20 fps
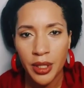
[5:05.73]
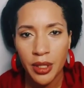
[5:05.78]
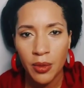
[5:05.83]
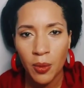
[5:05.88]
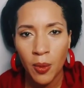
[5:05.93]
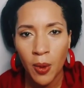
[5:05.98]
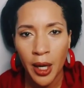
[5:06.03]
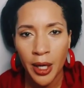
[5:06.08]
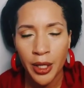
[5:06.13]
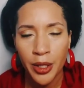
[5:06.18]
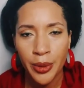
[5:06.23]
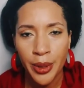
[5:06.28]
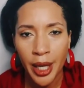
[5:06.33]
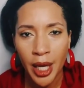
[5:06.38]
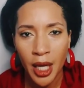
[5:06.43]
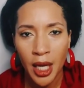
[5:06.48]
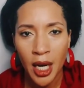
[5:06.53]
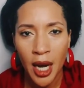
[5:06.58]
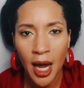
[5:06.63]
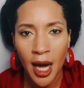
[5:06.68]
you
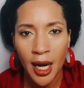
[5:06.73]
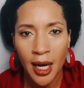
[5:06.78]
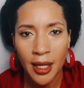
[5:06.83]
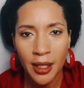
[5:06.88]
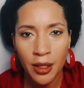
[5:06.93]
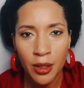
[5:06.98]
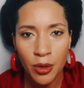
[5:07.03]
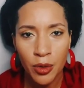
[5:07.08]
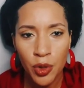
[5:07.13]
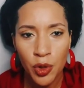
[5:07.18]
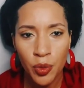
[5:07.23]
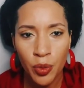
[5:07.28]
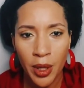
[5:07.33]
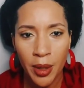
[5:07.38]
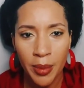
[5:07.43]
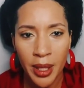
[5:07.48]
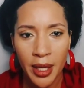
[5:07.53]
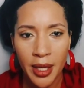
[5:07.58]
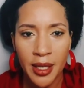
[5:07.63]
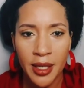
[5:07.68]
cannot go swimming
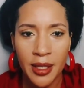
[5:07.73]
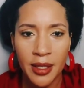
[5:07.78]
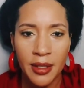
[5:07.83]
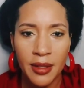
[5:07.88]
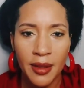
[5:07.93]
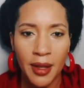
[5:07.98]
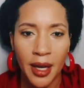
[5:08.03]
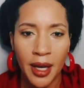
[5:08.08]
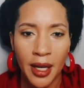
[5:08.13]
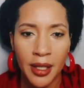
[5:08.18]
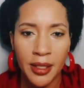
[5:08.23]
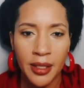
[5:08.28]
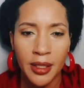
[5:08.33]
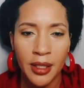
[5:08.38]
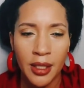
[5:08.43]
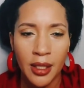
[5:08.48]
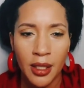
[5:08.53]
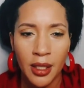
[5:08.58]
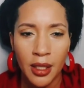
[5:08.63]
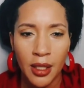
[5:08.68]
is that
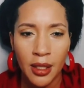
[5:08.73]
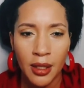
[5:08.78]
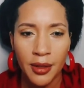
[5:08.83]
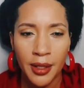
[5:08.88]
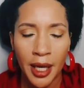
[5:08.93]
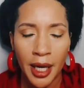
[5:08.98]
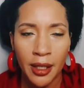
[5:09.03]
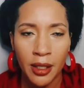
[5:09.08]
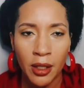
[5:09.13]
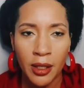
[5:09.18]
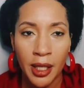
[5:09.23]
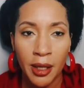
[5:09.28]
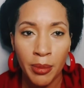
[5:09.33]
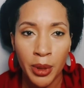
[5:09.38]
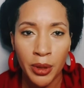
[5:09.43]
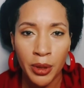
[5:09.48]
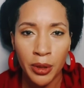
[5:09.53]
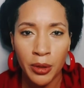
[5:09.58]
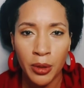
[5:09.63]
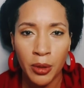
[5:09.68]
chemical
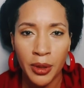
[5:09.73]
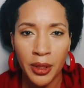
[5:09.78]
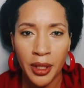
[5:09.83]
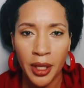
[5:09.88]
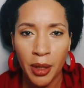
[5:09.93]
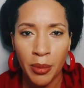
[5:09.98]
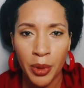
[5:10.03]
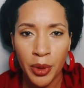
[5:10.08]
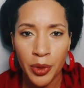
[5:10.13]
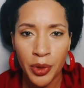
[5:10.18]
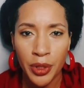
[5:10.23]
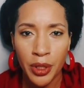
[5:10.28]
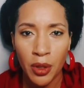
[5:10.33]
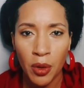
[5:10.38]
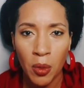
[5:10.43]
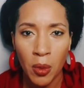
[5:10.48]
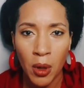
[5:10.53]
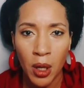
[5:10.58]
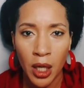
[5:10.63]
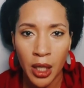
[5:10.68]
or the chemicals in the
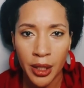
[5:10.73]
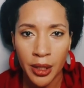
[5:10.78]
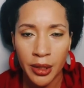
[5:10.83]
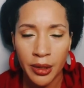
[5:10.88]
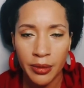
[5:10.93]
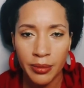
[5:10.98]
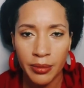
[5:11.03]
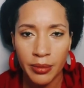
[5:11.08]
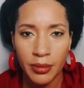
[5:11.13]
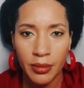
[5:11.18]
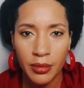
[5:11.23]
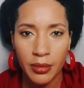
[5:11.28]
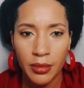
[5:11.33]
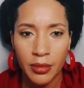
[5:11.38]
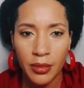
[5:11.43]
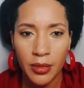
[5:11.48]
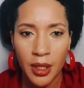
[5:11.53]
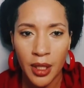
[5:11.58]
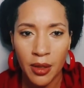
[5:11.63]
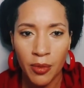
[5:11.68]
water,
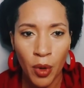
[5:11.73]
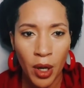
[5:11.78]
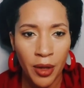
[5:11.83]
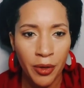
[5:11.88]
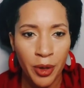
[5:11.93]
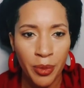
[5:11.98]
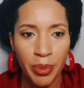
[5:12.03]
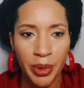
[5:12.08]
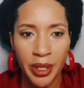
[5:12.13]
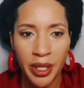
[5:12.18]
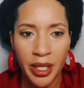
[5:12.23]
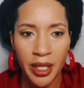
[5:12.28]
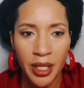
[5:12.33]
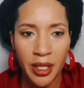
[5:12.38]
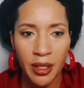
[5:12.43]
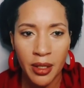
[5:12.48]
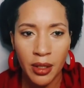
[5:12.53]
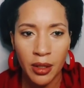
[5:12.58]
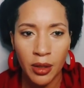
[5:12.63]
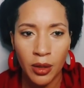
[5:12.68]
whether it be
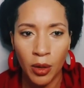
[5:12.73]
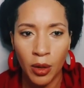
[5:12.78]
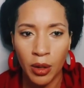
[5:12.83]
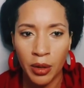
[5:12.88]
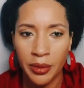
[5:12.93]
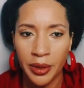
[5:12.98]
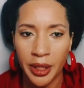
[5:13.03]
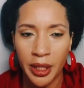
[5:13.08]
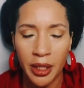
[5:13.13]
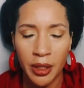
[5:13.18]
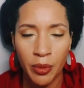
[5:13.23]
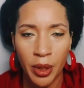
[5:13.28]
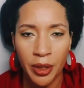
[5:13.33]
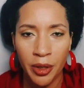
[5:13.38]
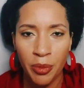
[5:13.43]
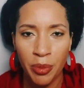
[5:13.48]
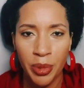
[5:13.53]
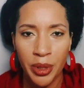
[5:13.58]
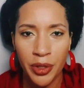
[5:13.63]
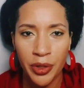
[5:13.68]
chlorine, whether it be
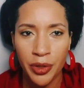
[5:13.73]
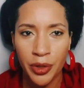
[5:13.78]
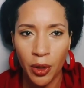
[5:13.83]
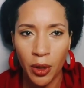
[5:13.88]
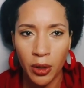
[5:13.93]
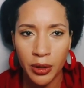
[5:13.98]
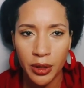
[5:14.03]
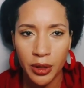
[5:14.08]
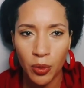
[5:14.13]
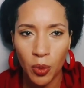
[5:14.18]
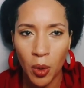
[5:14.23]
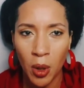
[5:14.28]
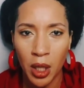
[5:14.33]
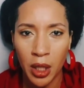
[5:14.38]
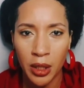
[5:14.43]
salt water,